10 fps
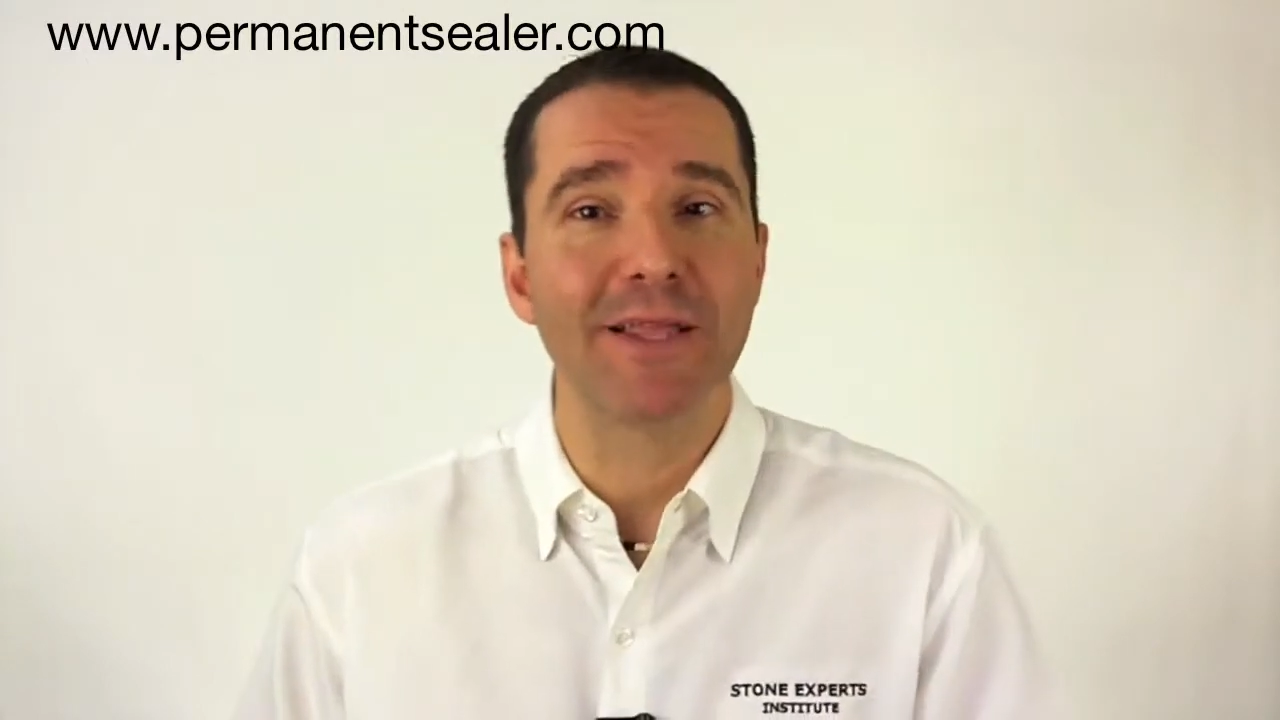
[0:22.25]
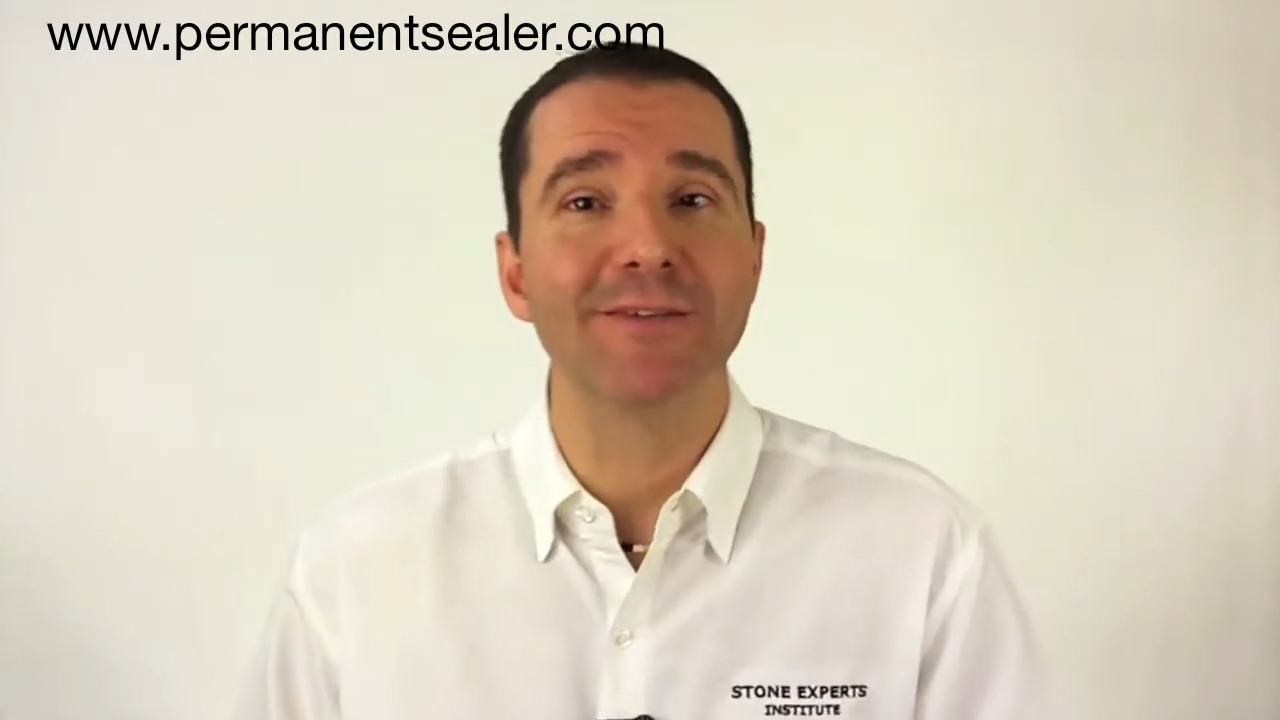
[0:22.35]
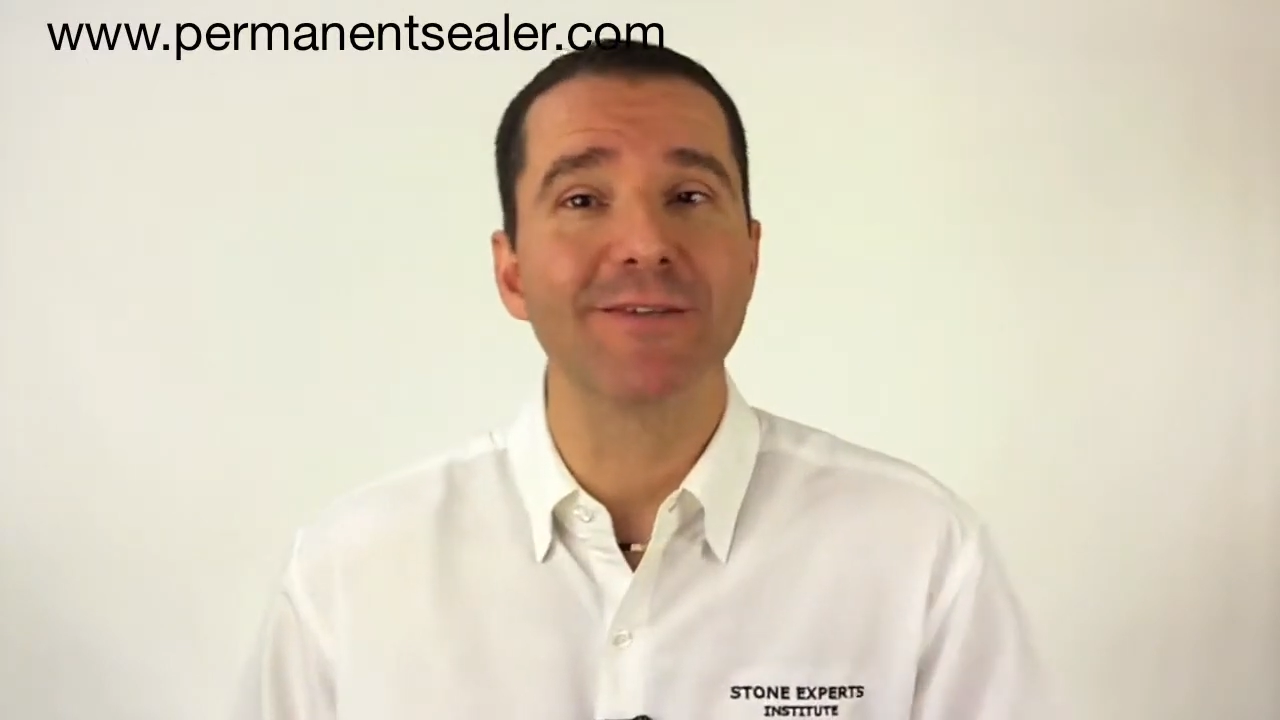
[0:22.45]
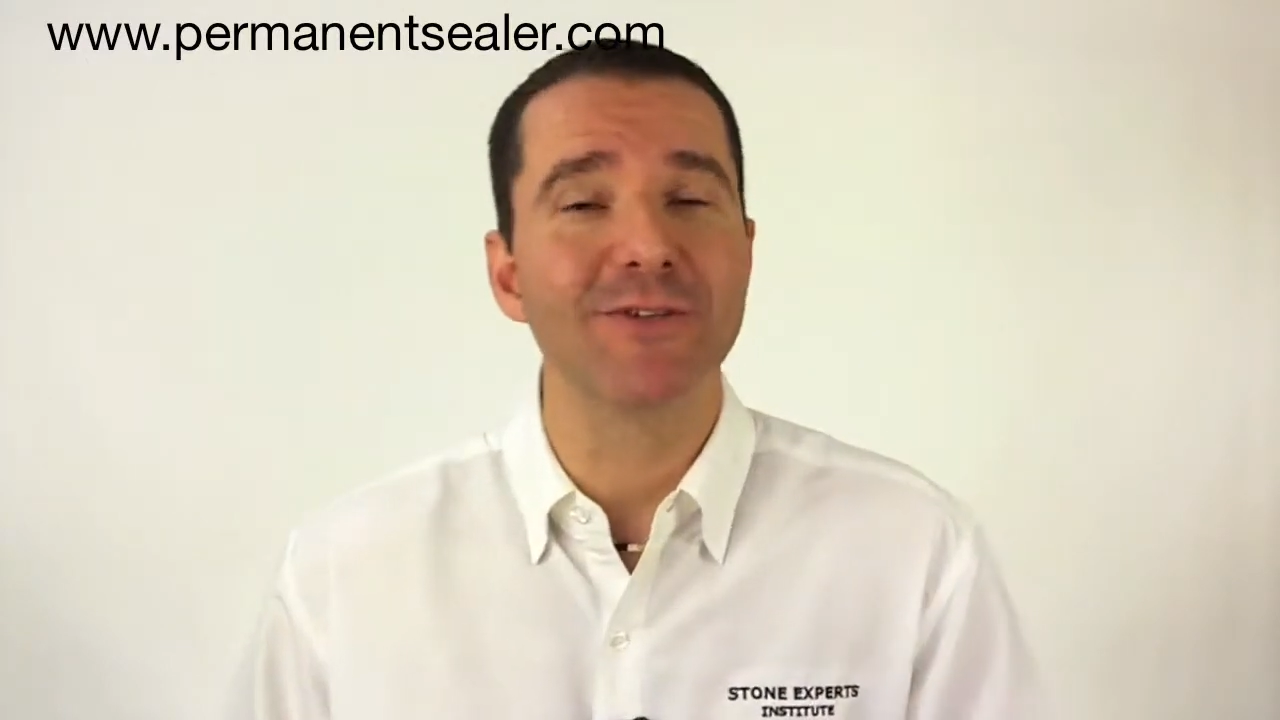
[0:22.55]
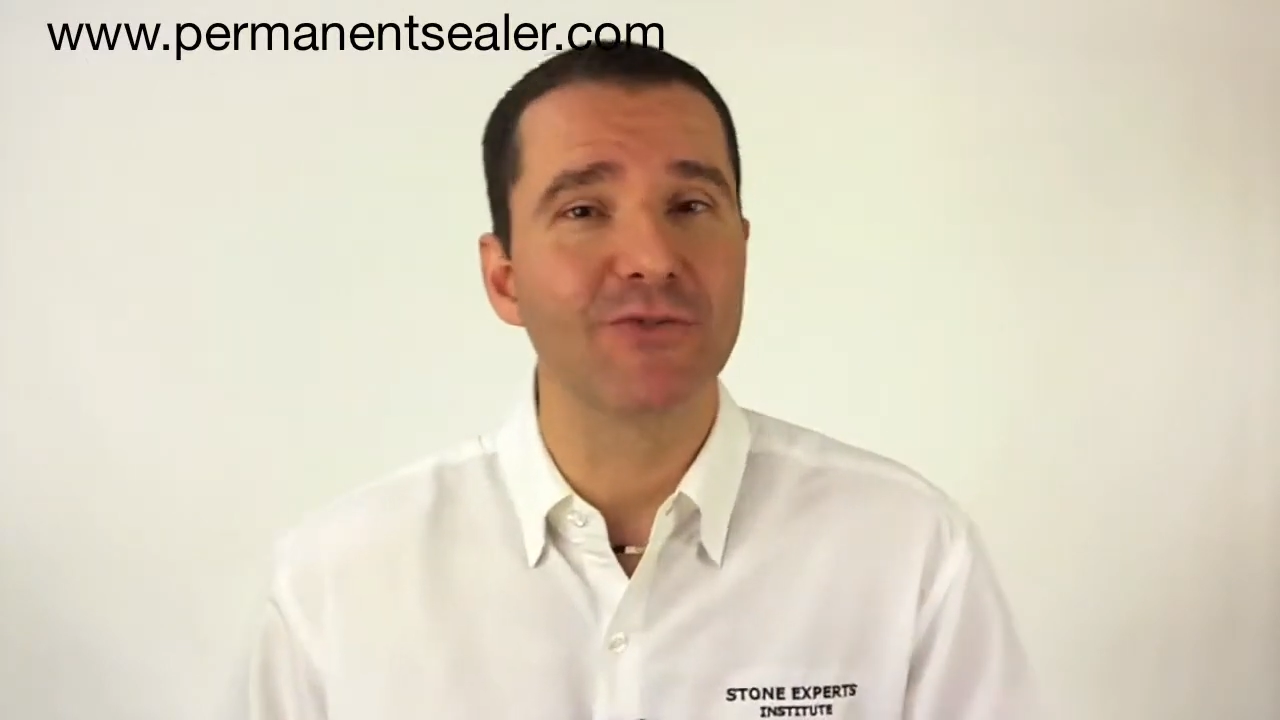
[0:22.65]

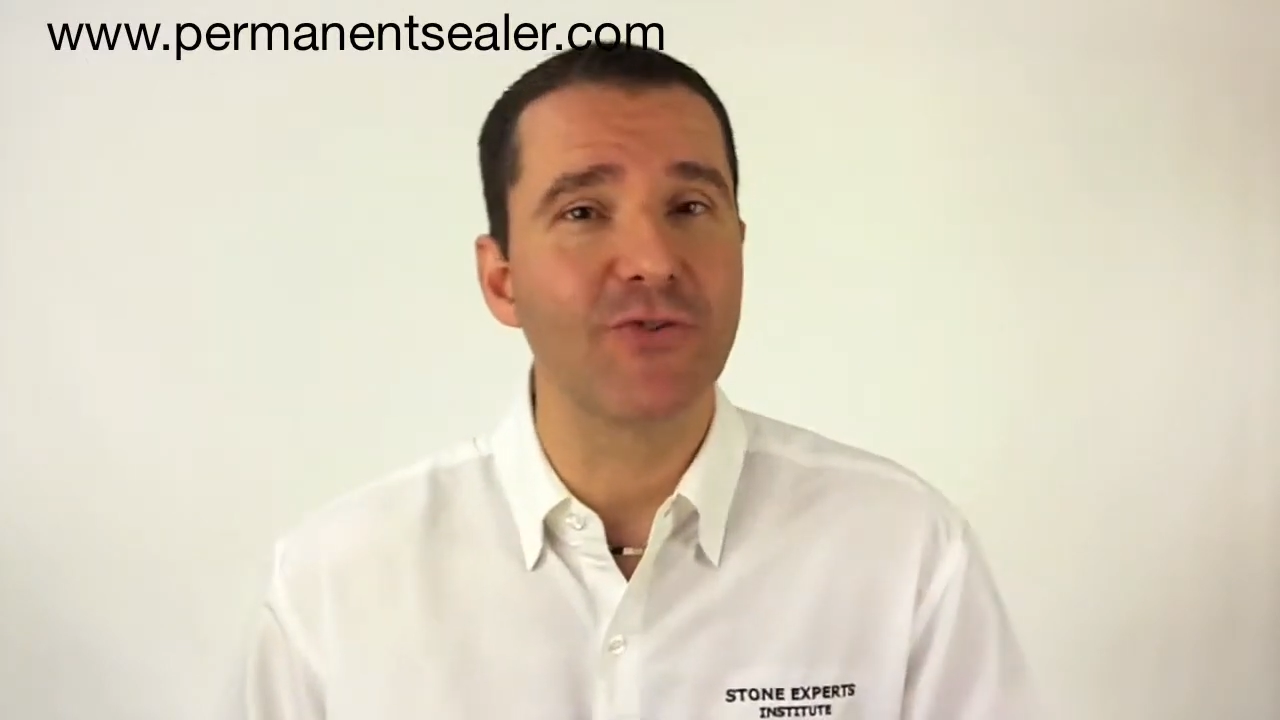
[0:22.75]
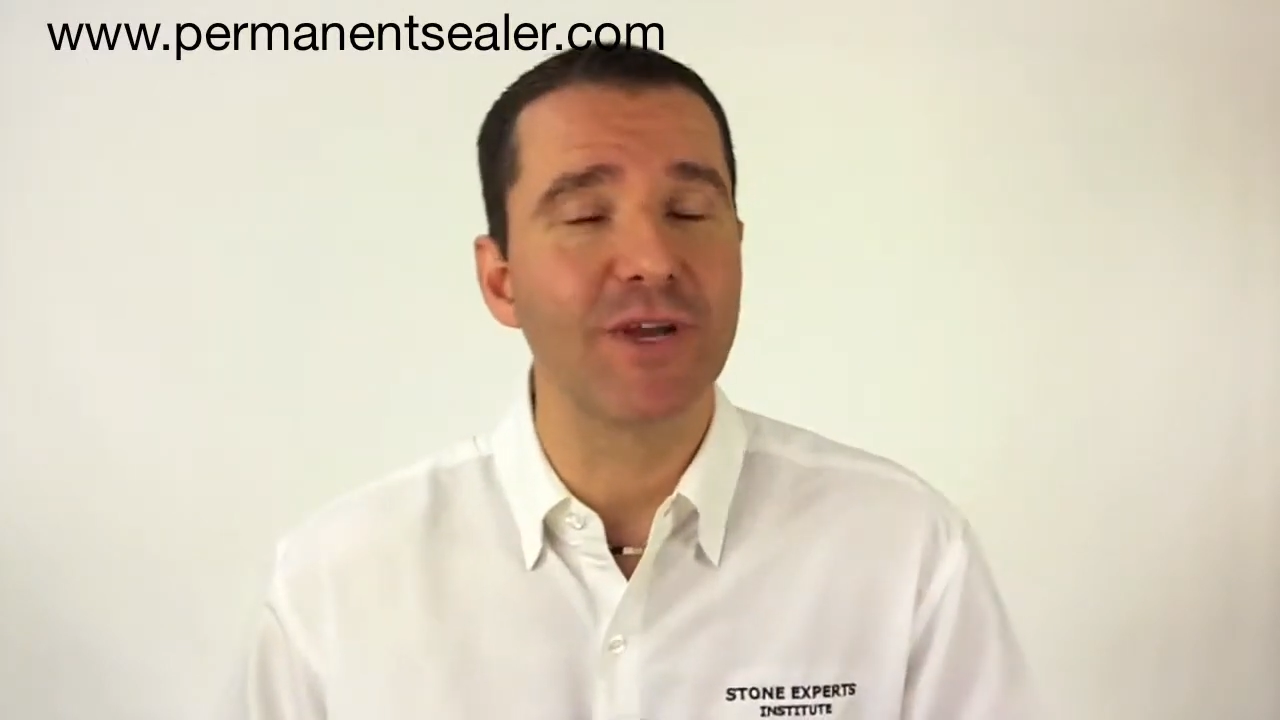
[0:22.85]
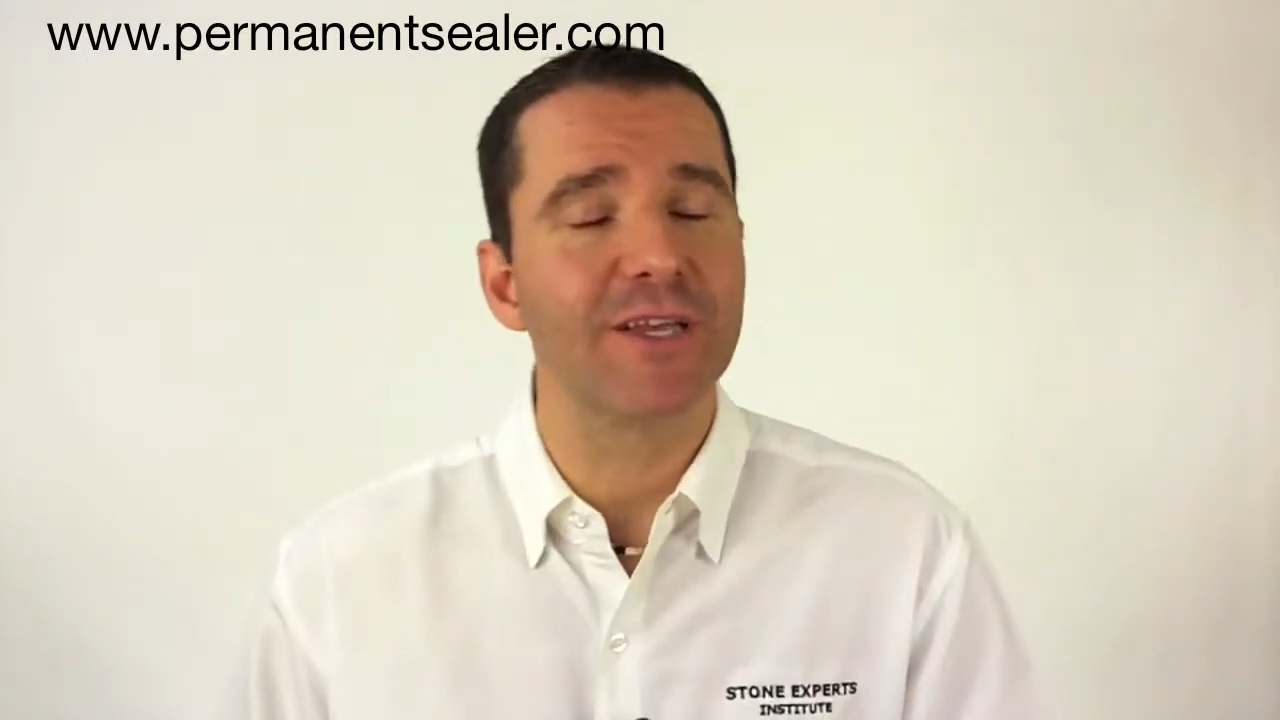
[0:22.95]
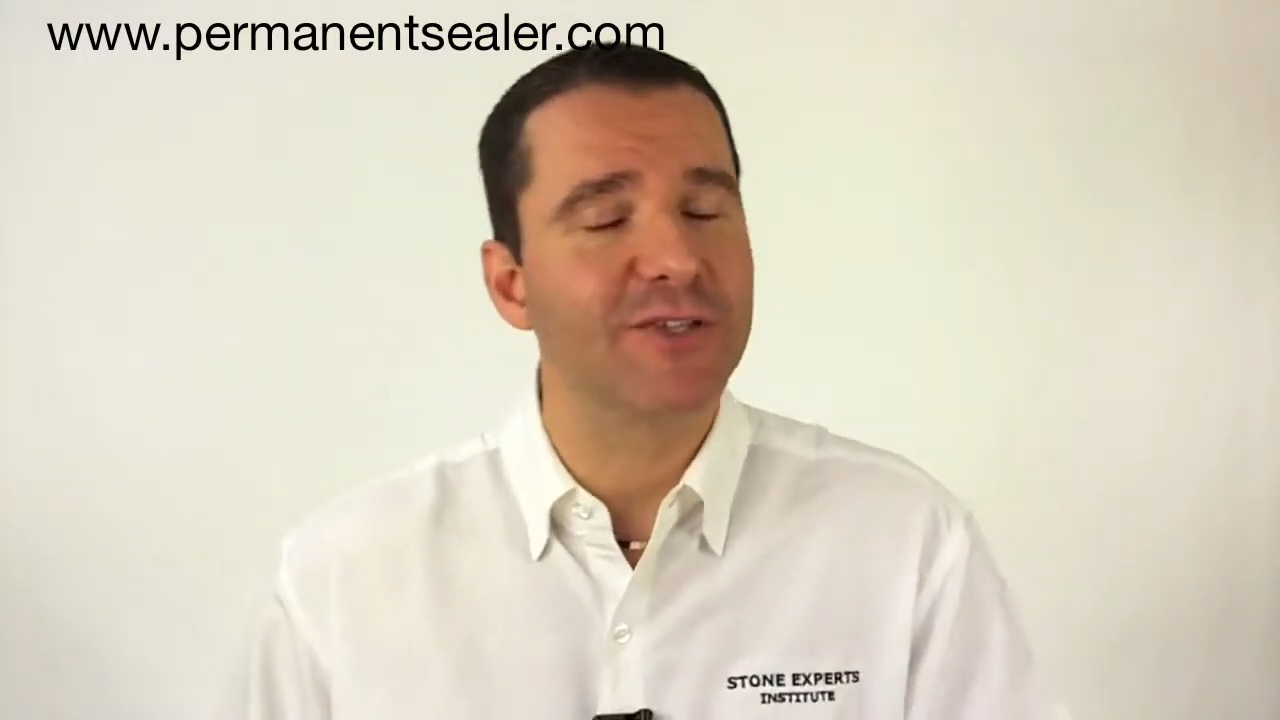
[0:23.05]
maintenance-free,